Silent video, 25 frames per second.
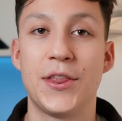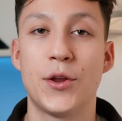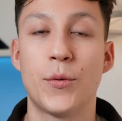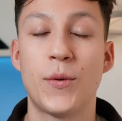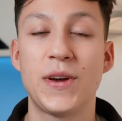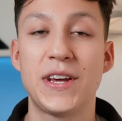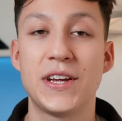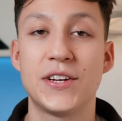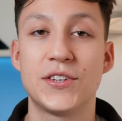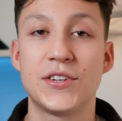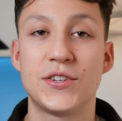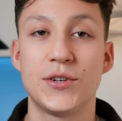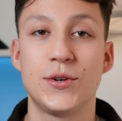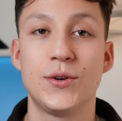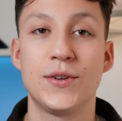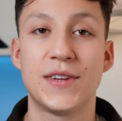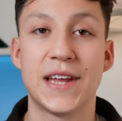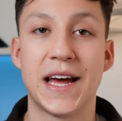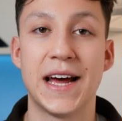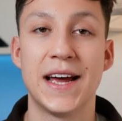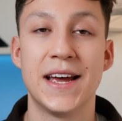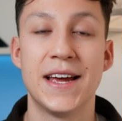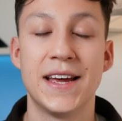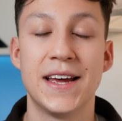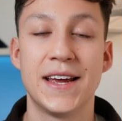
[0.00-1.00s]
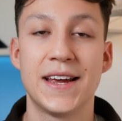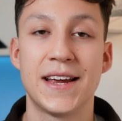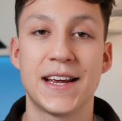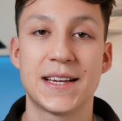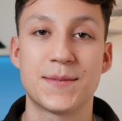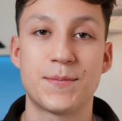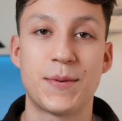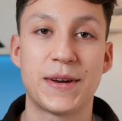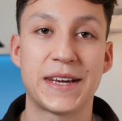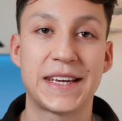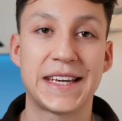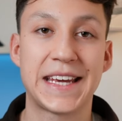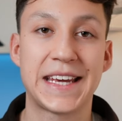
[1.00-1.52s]
the way you do that is
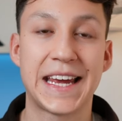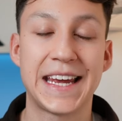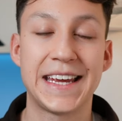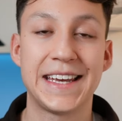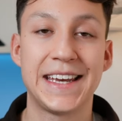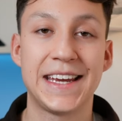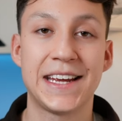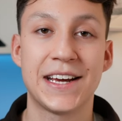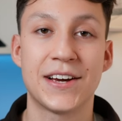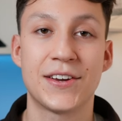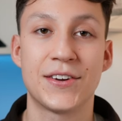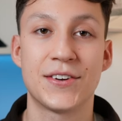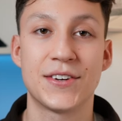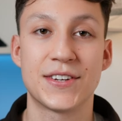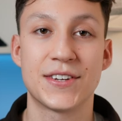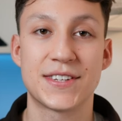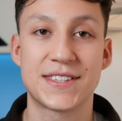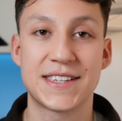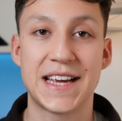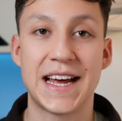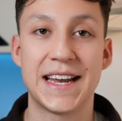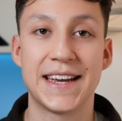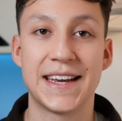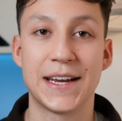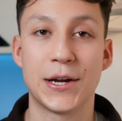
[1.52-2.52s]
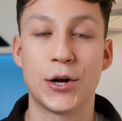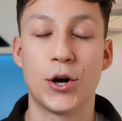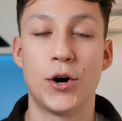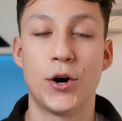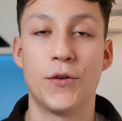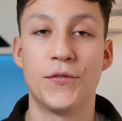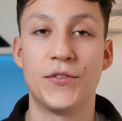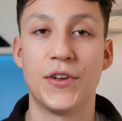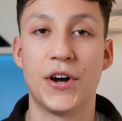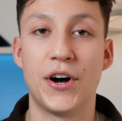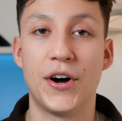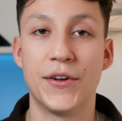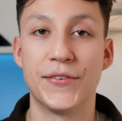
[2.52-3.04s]
by gaining an understanding of
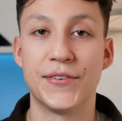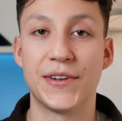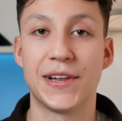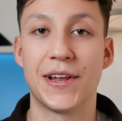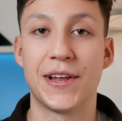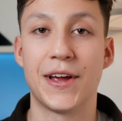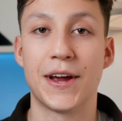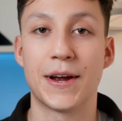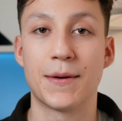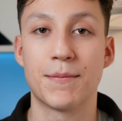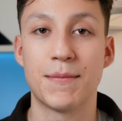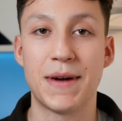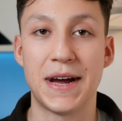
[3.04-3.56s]
the underlying